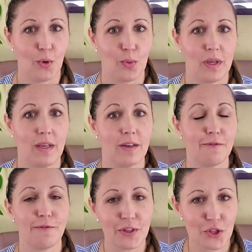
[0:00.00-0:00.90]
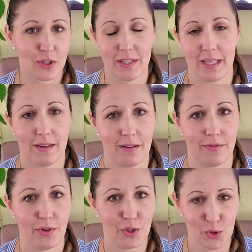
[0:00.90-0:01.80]
We officially kick
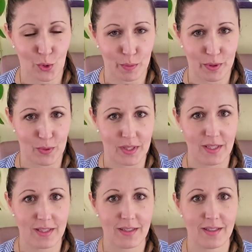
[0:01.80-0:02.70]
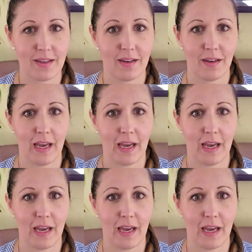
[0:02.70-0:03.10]
off Scorpio season